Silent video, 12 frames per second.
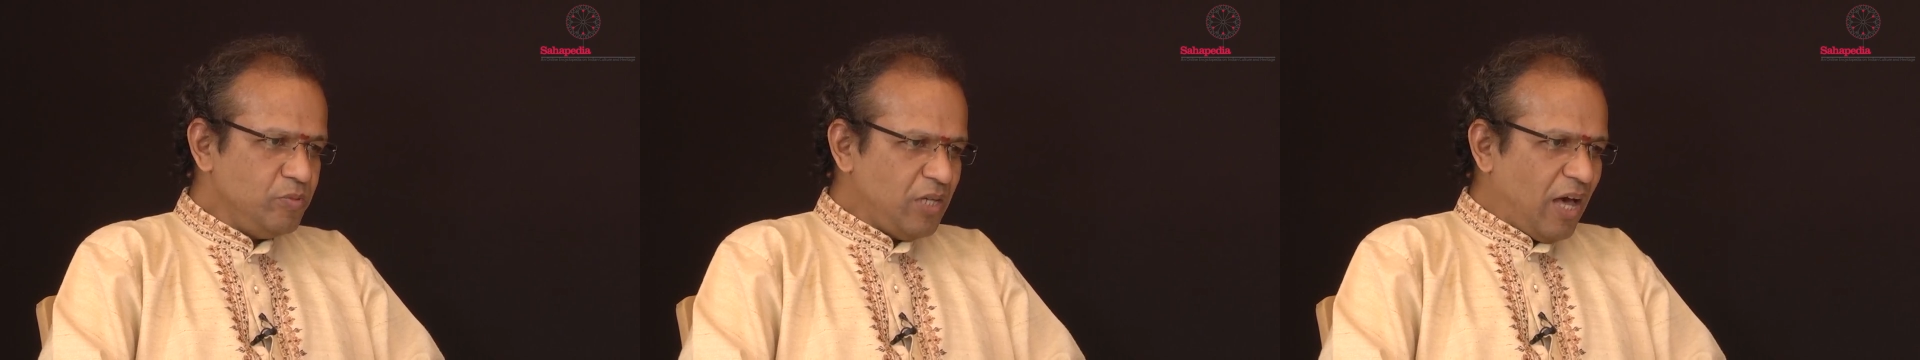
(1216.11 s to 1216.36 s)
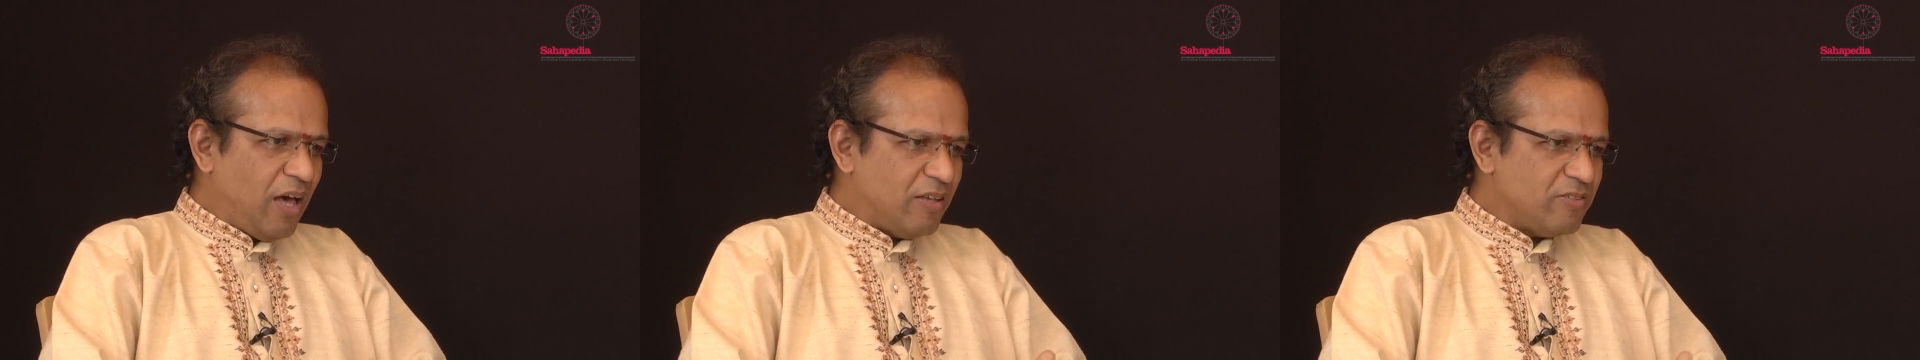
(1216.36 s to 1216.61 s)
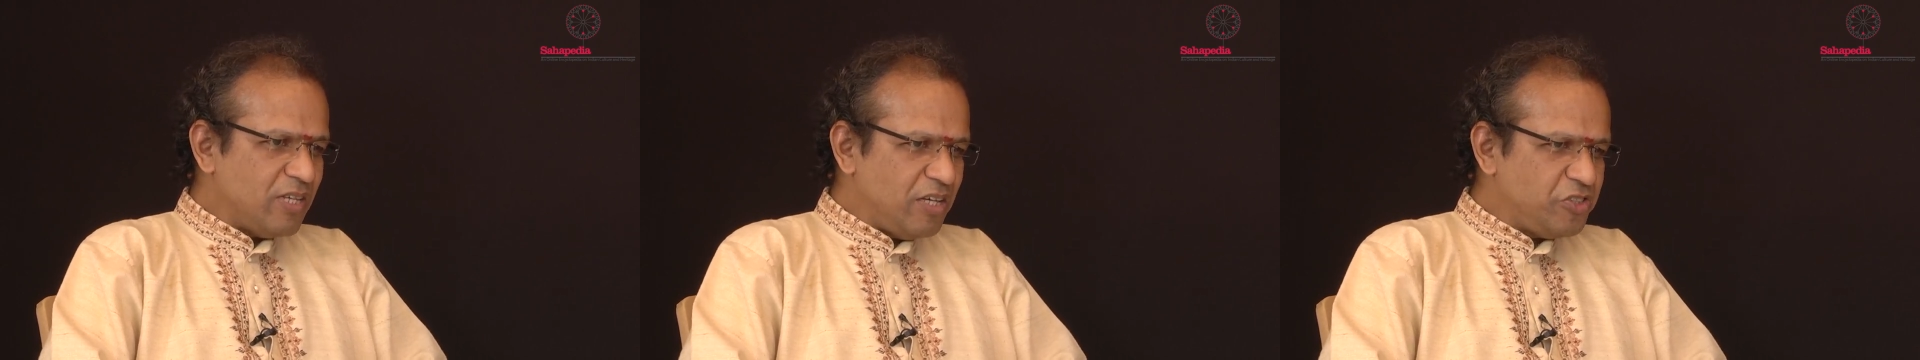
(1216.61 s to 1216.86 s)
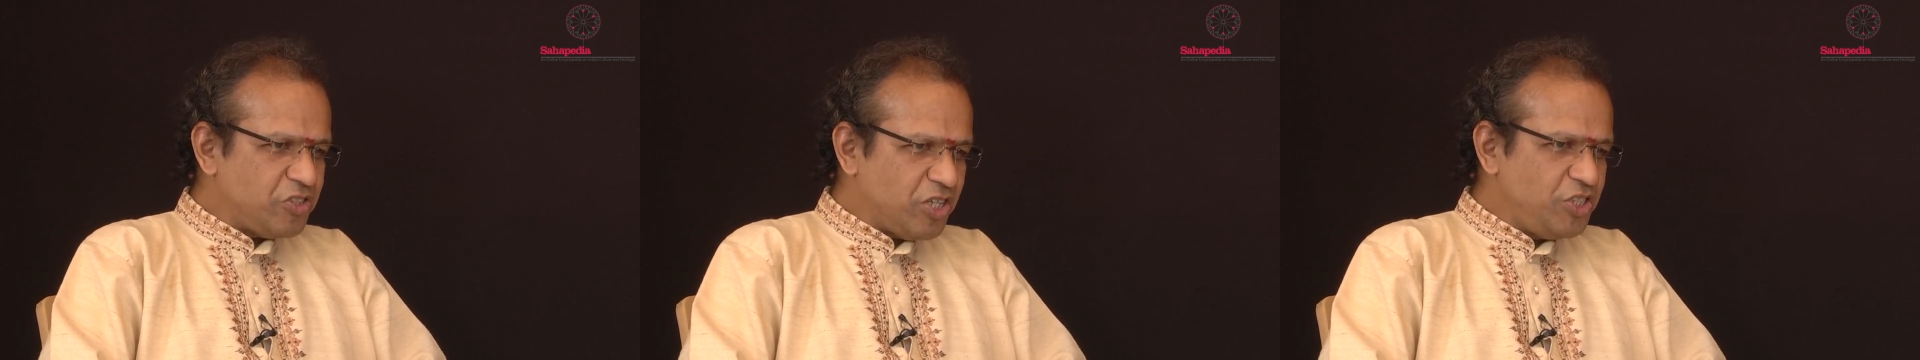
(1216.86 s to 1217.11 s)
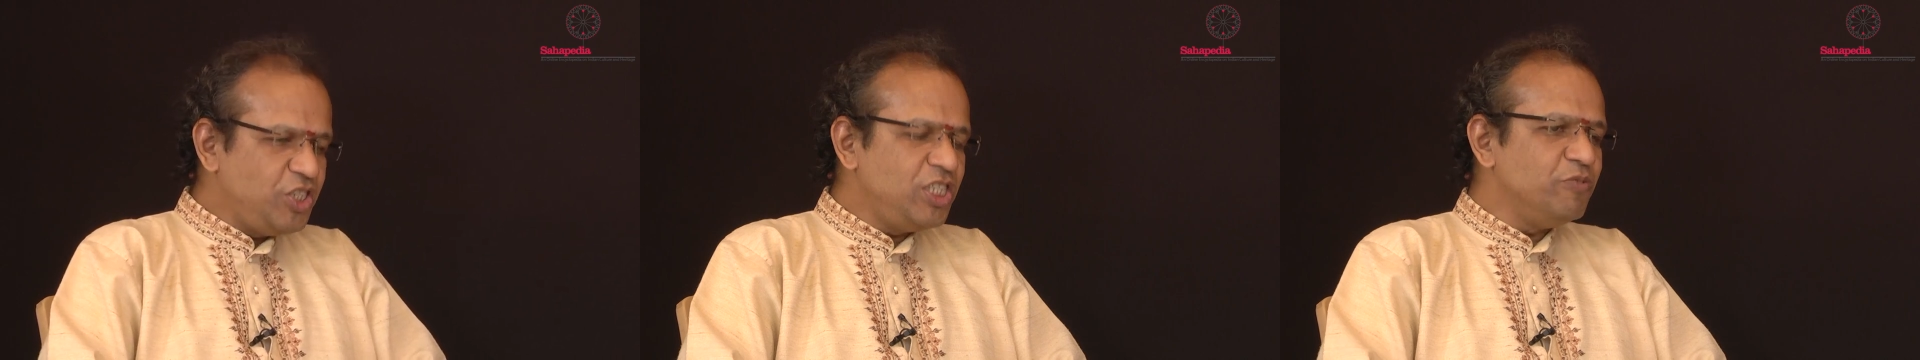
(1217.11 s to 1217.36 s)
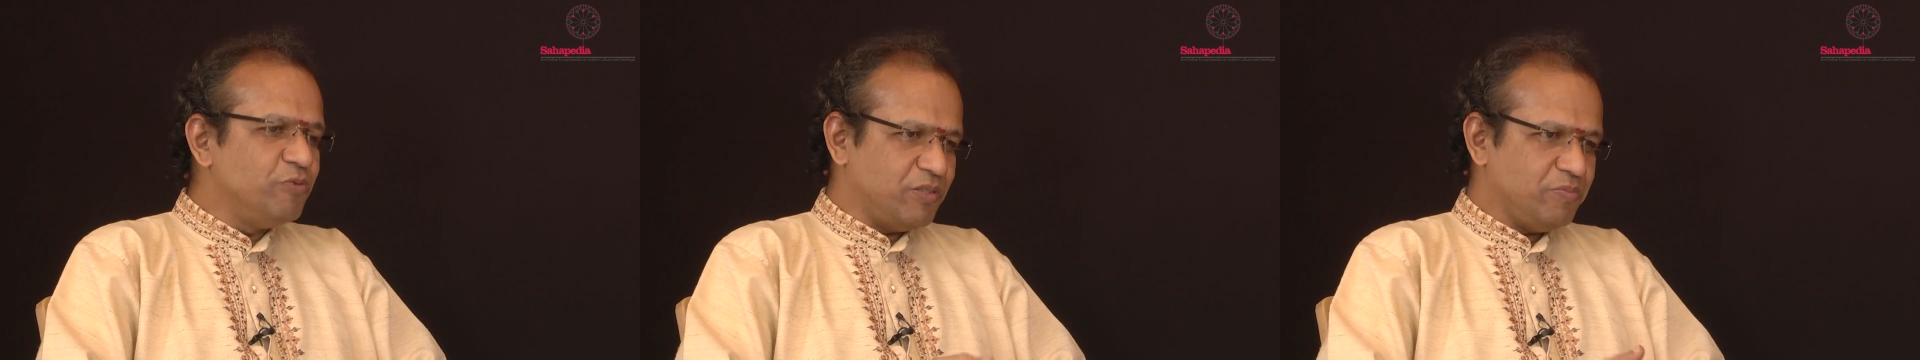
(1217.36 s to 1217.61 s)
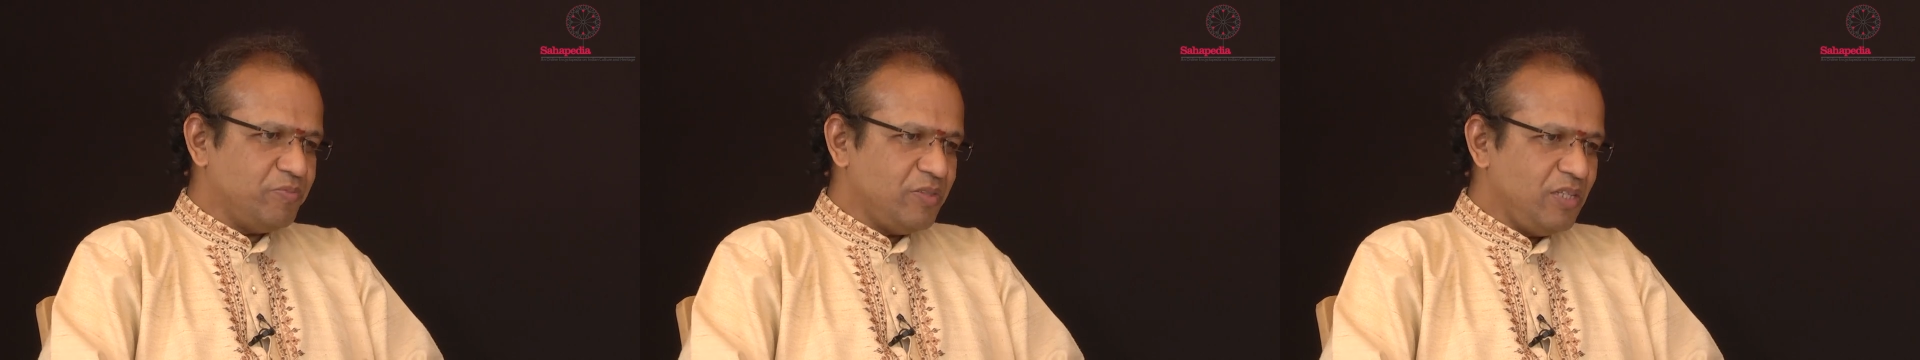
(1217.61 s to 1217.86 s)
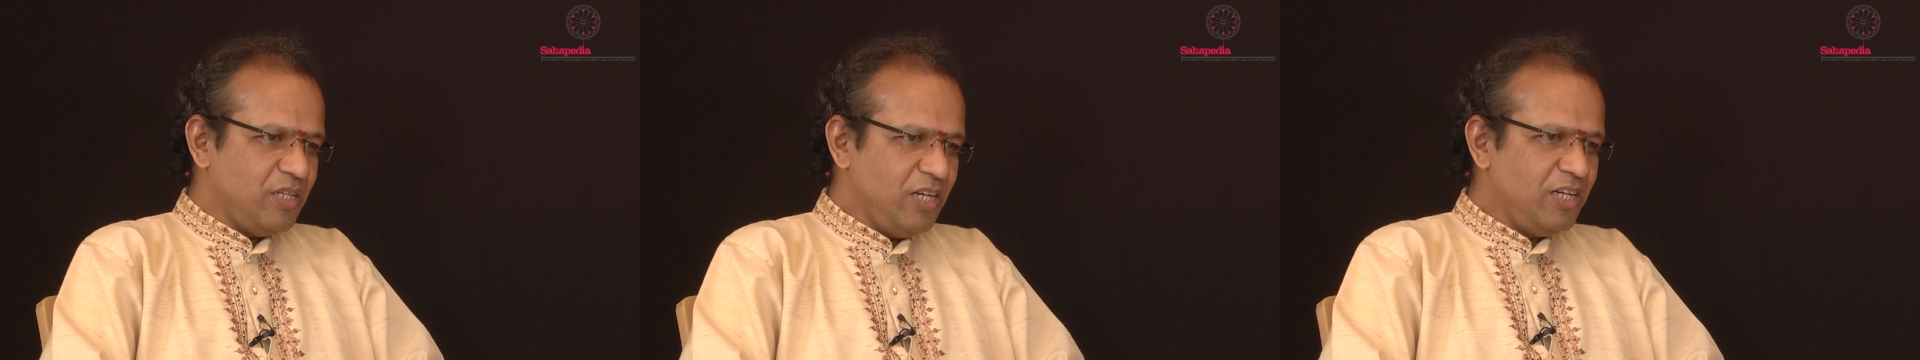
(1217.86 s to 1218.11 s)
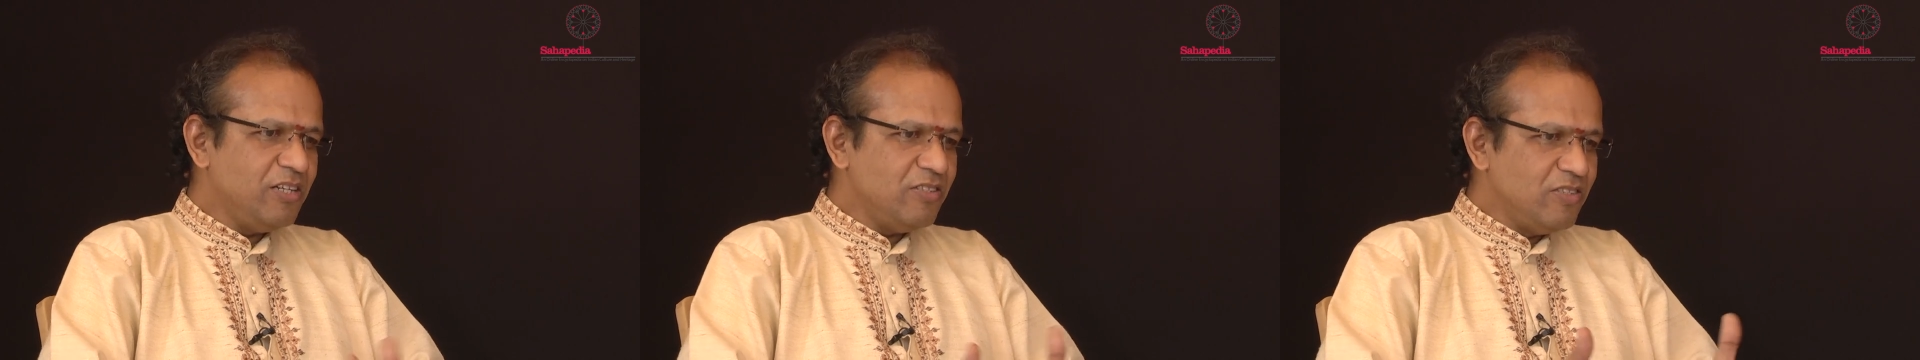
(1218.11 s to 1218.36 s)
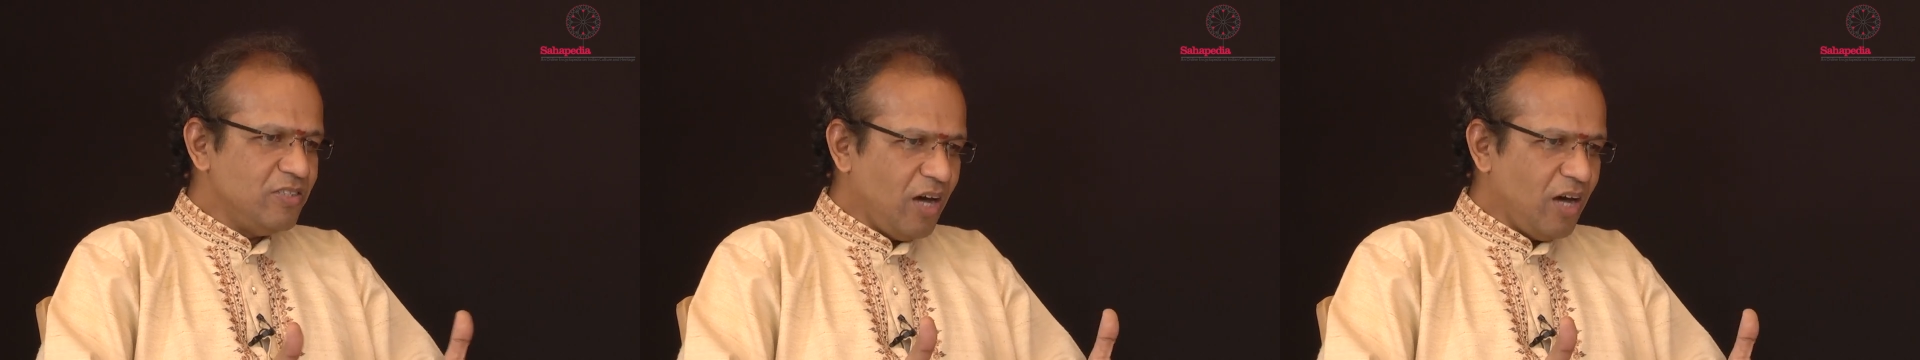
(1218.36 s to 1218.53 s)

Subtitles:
as a stretched one. It is